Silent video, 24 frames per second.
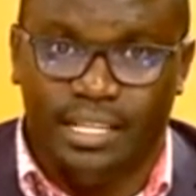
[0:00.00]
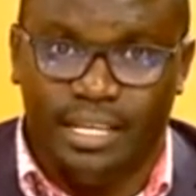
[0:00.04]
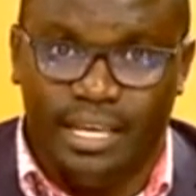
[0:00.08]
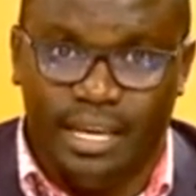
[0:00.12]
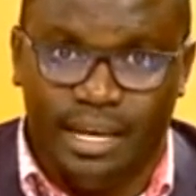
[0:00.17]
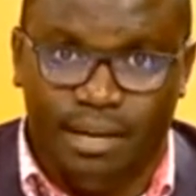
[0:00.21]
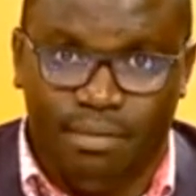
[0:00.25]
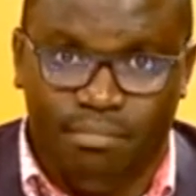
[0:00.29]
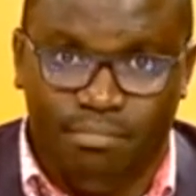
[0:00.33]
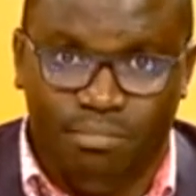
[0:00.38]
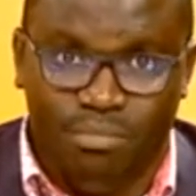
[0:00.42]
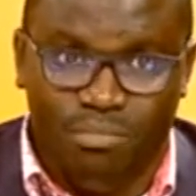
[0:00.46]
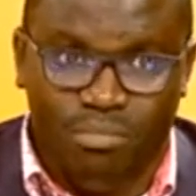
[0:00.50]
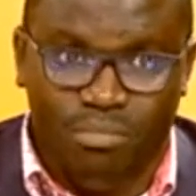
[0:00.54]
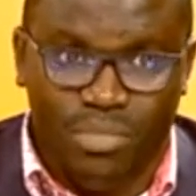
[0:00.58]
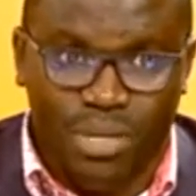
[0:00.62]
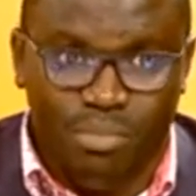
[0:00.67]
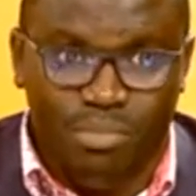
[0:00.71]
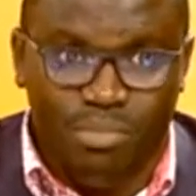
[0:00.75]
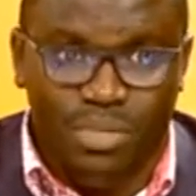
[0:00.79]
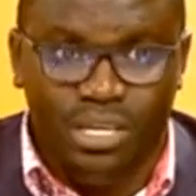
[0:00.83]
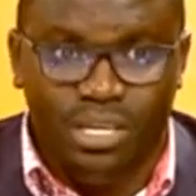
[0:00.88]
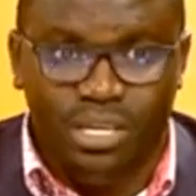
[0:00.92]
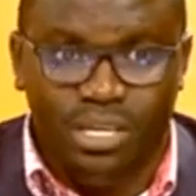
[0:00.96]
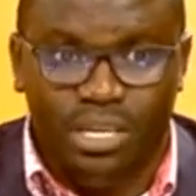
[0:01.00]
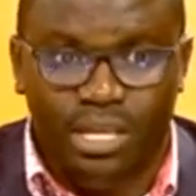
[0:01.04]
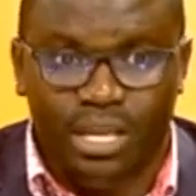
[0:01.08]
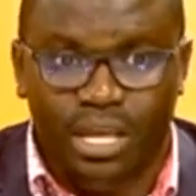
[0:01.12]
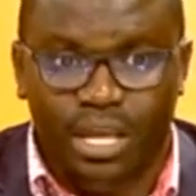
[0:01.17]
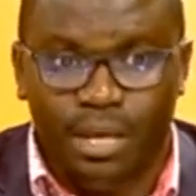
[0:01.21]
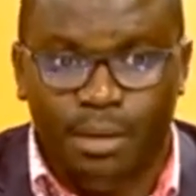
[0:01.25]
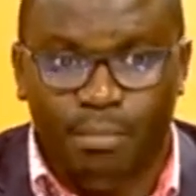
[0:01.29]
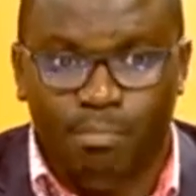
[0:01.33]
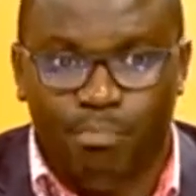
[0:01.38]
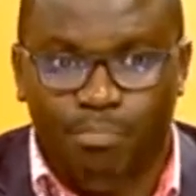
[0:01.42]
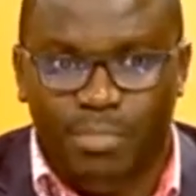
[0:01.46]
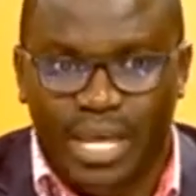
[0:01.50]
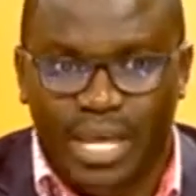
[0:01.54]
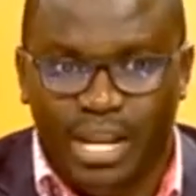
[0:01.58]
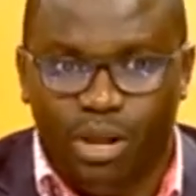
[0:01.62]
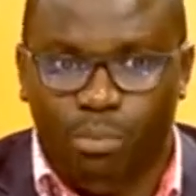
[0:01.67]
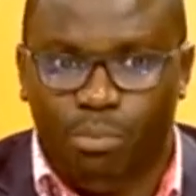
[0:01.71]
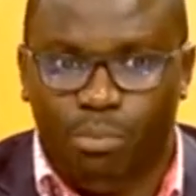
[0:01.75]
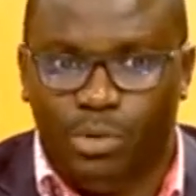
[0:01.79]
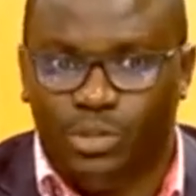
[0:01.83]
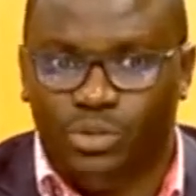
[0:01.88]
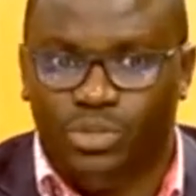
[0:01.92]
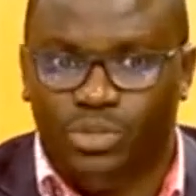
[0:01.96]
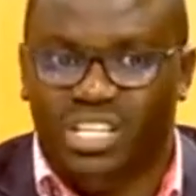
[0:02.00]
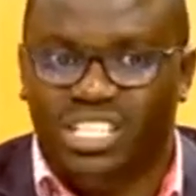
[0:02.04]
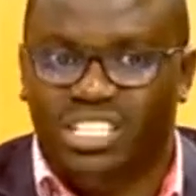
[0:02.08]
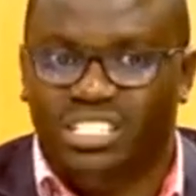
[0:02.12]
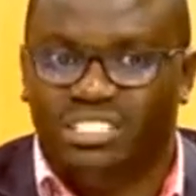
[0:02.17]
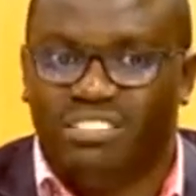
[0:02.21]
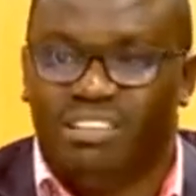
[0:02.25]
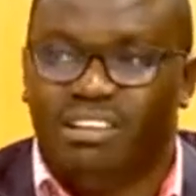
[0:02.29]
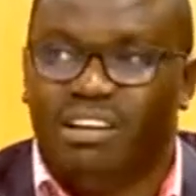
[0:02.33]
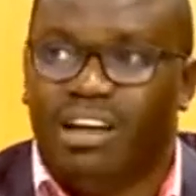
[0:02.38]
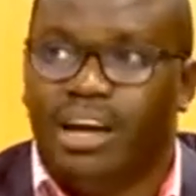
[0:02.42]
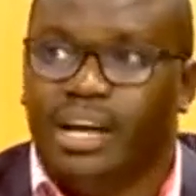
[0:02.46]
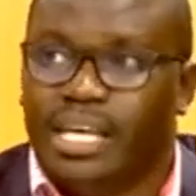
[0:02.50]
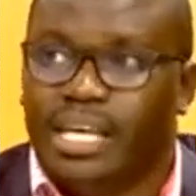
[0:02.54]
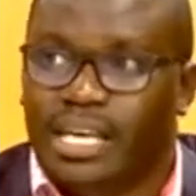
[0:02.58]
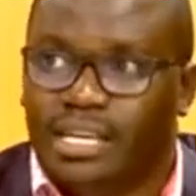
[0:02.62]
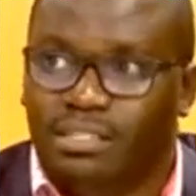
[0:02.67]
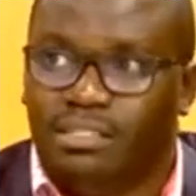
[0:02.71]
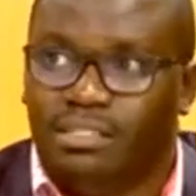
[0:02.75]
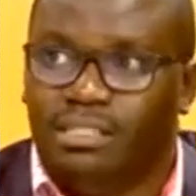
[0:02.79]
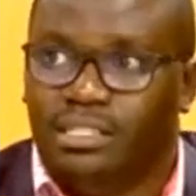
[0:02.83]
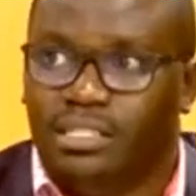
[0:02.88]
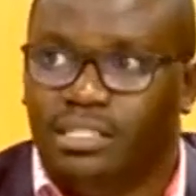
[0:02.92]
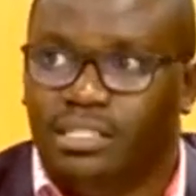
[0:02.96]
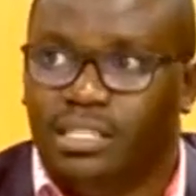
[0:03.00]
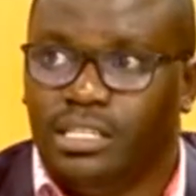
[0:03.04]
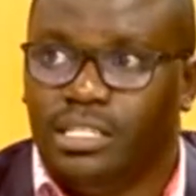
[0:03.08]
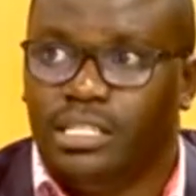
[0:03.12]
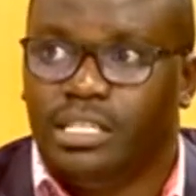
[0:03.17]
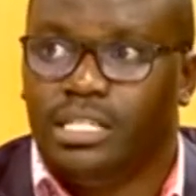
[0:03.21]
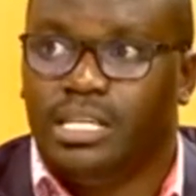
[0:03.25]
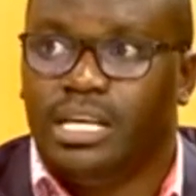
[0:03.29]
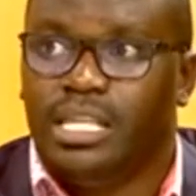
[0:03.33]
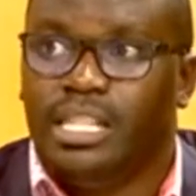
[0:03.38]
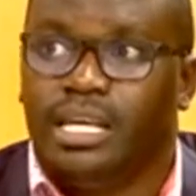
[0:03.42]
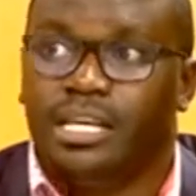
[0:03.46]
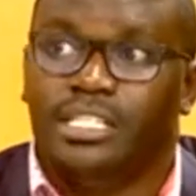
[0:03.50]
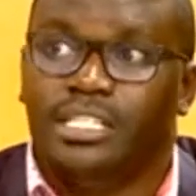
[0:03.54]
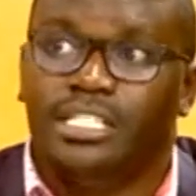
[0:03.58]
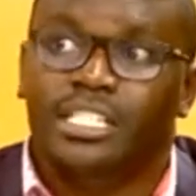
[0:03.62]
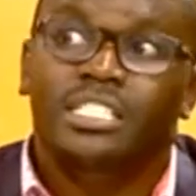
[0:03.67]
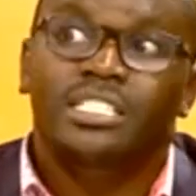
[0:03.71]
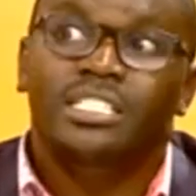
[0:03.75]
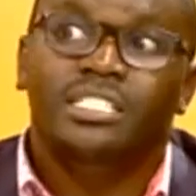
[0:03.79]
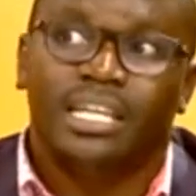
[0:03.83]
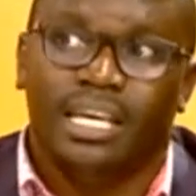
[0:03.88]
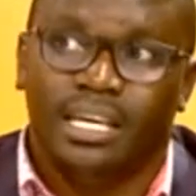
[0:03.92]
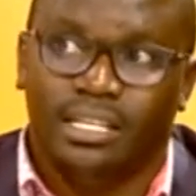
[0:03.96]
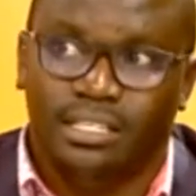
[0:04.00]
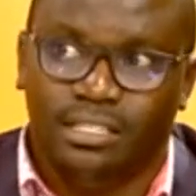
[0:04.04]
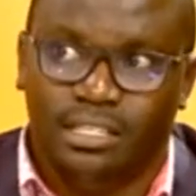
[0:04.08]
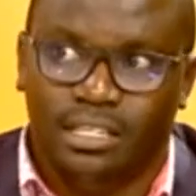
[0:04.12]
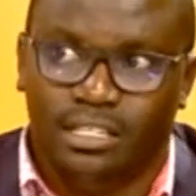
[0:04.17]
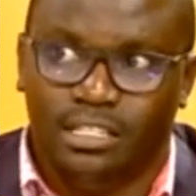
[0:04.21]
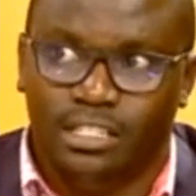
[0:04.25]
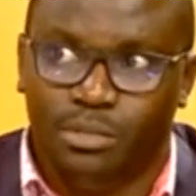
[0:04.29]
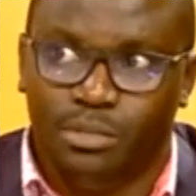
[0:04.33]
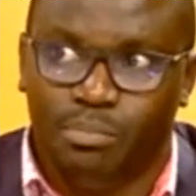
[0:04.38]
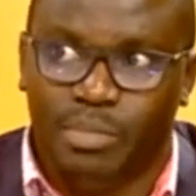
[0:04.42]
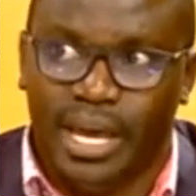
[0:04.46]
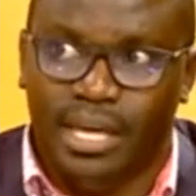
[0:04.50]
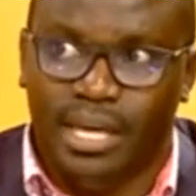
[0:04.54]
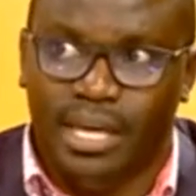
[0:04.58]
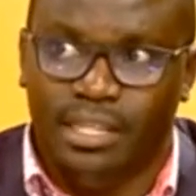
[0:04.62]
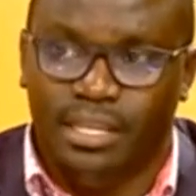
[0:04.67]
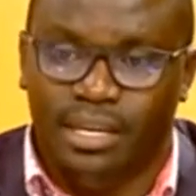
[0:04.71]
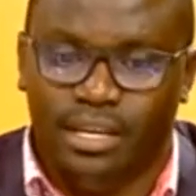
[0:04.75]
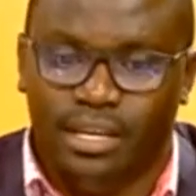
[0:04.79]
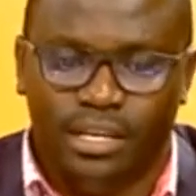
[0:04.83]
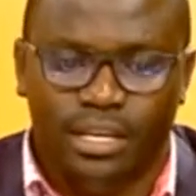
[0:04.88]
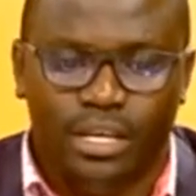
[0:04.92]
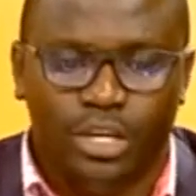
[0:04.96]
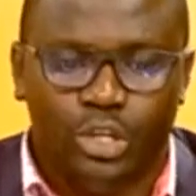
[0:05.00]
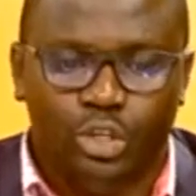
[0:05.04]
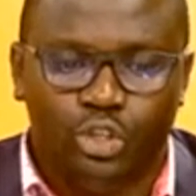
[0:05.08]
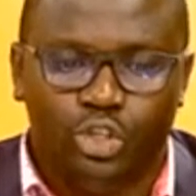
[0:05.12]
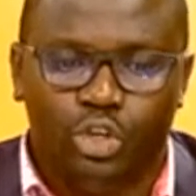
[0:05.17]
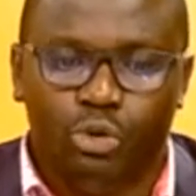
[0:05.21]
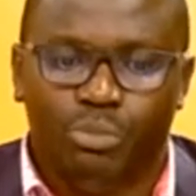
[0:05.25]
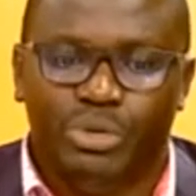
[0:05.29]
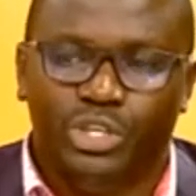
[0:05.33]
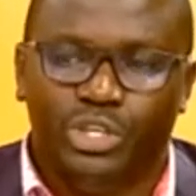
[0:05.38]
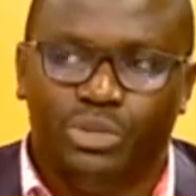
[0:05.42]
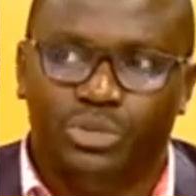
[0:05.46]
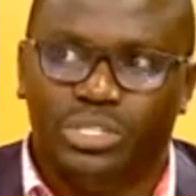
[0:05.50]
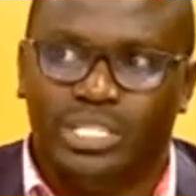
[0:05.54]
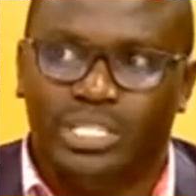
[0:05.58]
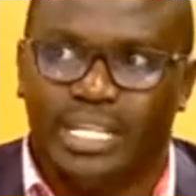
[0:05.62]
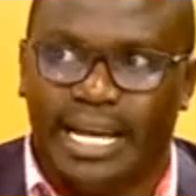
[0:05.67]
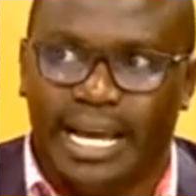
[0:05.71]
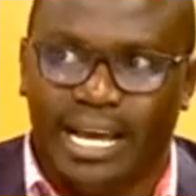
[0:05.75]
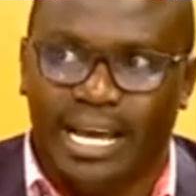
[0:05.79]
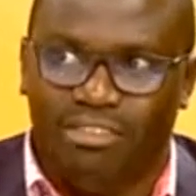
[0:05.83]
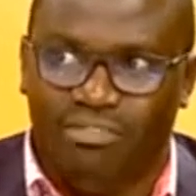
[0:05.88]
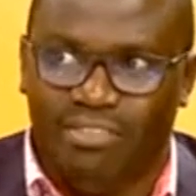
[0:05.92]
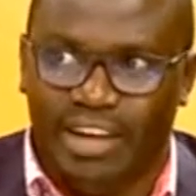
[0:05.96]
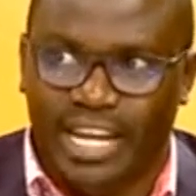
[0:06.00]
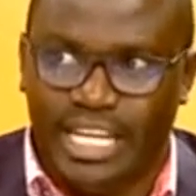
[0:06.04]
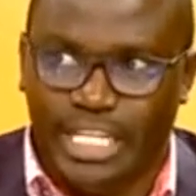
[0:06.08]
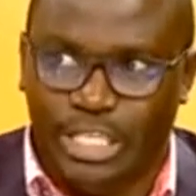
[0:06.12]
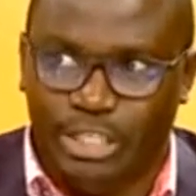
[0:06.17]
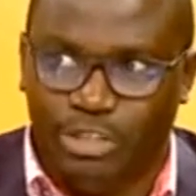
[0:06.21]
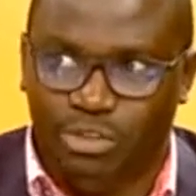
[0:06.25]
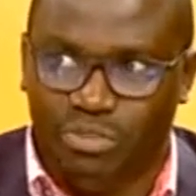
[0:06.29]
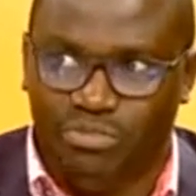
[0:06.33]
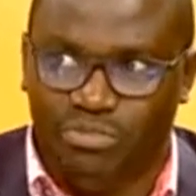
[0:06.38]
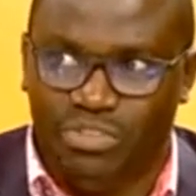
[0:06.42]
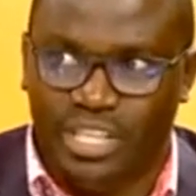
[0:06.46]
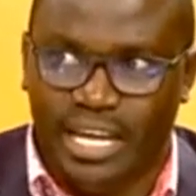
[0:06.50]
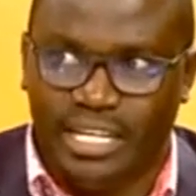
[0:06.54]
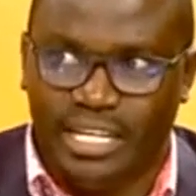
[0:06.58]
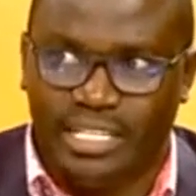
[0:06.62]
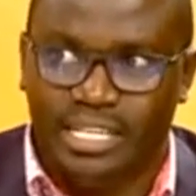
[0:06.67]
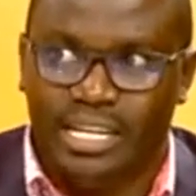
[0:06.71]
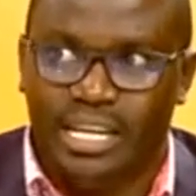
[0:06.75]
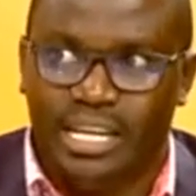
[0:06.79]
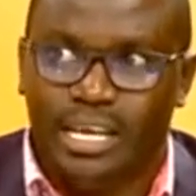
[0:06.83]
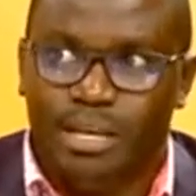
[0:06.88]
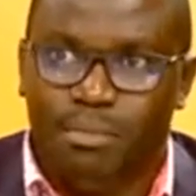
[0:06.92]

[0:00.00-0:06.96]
there are maybe better opportunities that are existing today that didn't exist by then. So we should take advantage of that.